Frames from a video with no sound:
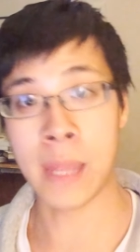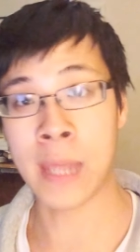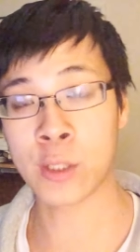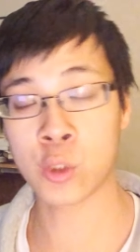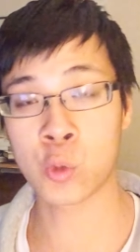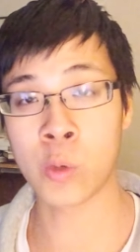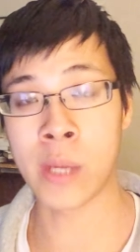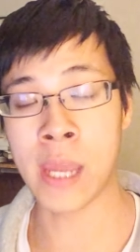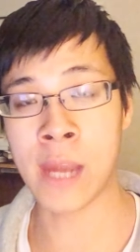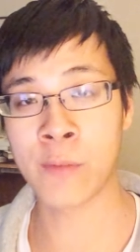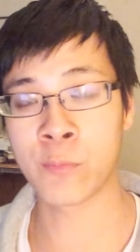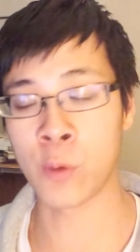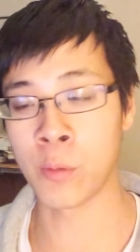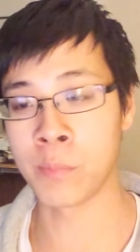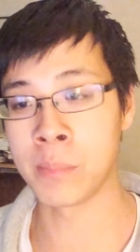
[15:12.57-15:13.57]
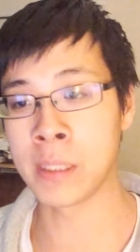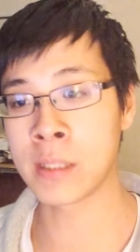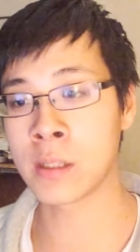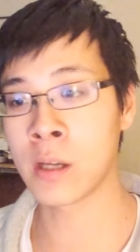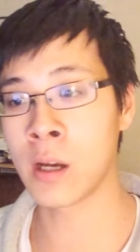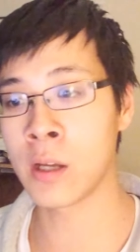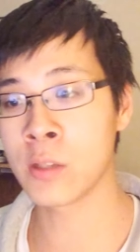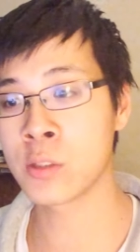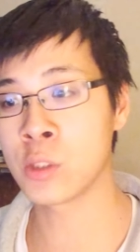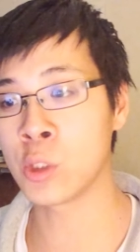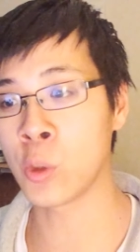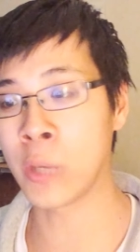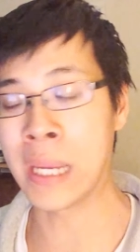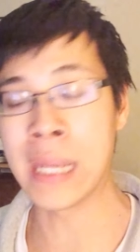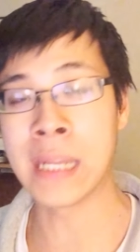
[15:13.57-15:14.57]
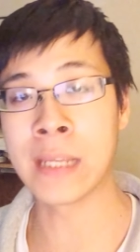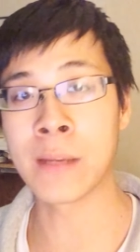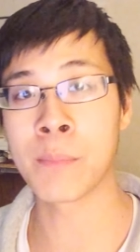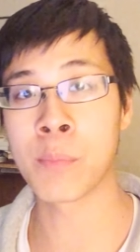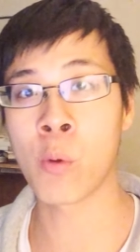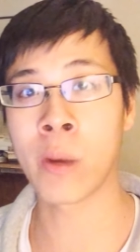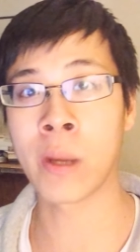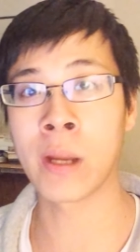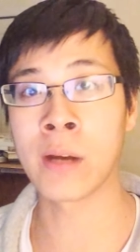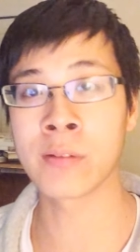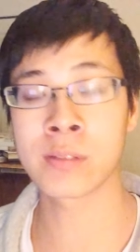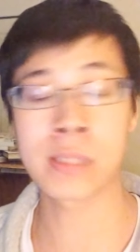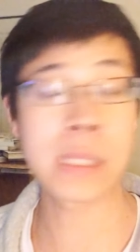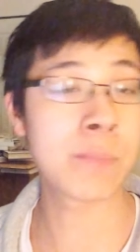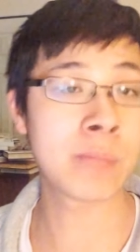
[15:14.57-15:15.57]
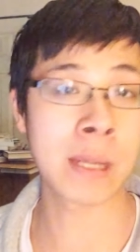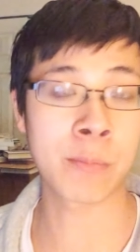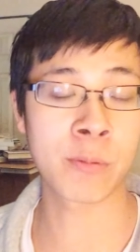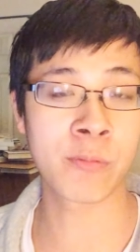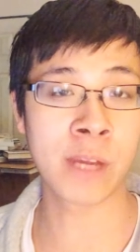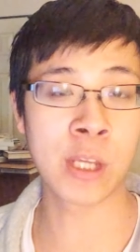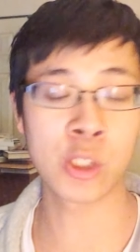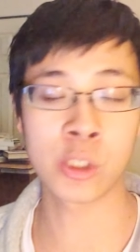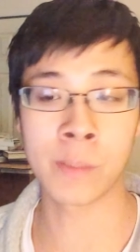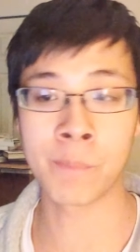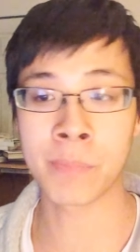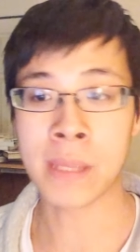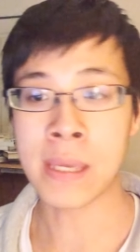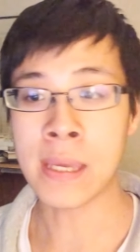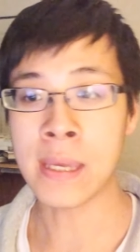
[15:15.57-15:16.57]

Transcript: extra effort because you're hitting a point of sleep deprivation